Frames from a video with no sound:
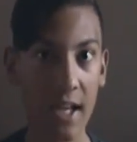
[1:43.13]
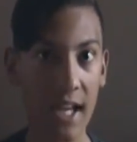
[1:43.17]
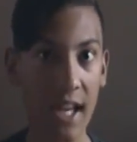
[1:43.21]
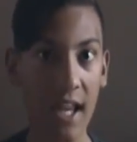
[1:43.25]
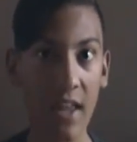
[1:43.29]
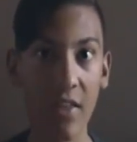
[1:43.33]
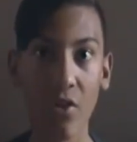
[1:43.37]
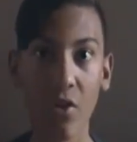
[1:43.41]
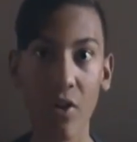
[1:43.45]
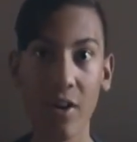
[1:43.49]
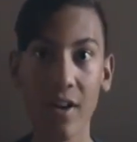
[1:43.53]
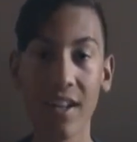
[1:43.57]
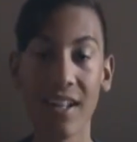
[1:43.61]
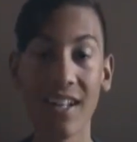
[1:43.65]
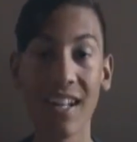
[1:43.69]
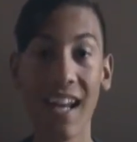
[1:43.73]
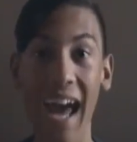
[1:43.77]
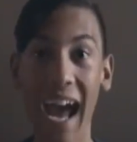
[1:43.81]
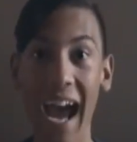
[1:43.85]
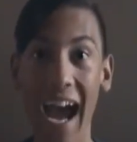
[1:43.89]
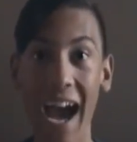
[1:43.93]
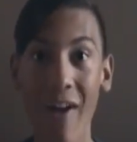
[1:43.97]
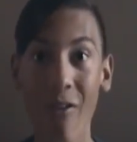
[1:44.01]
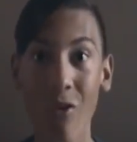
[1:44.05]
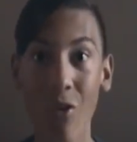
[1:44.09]
either in an
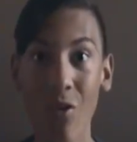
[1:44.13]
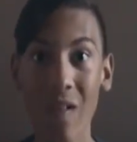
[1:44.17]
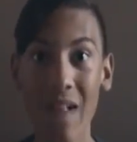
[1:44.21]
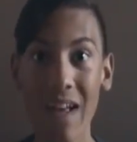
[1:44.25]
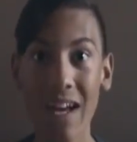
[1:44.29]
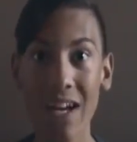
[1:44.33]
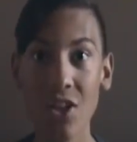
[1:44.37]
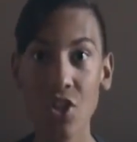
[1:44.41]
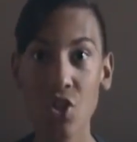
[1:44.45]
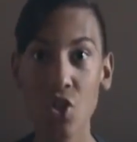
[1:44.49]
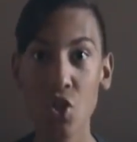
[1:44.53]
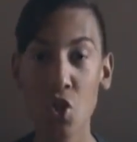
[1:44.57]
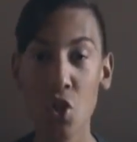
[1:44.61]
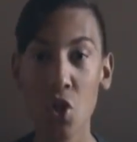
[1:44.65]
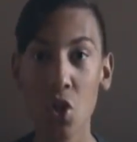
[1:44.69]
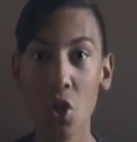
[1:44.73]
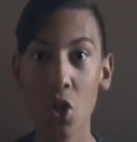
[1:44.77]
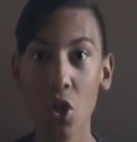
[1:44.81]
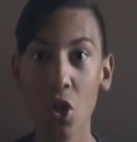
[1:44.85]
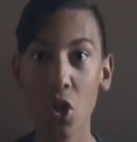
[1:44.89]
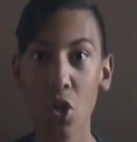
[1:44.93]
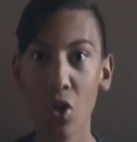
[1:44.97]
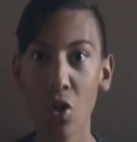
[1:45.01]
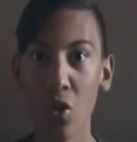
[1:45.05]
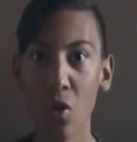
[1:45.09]
avalanche
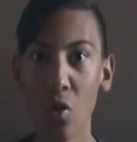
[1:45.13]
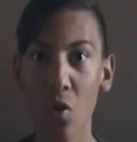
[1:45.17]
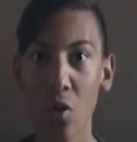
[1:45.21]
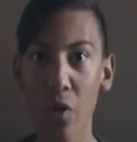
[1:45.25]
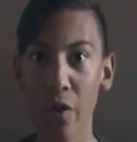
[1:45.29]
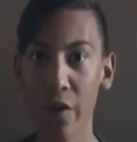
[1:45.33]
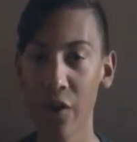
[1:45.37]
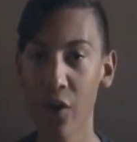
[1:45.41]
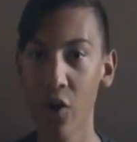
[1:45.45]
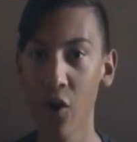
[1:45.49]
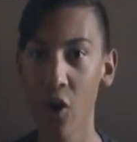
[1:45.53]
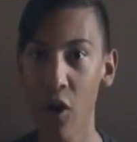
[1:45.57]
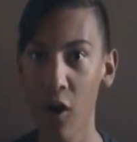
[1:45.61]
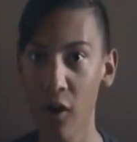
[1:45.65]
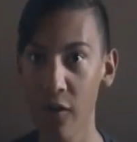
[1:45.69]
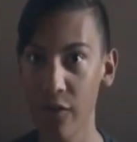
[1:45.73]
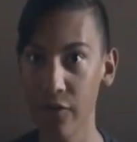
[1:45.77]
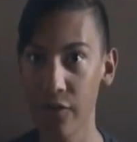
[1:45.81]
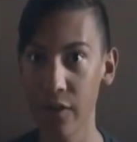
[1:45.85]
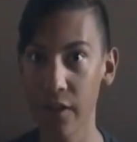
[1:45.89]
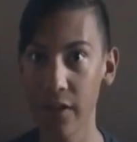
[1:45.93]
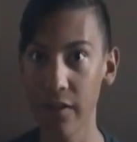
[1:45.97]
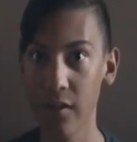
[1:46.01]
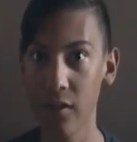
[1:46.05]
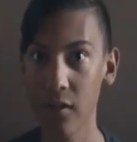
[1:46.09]
or in a
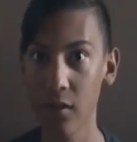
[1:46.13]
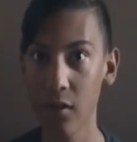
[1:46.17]
coffin.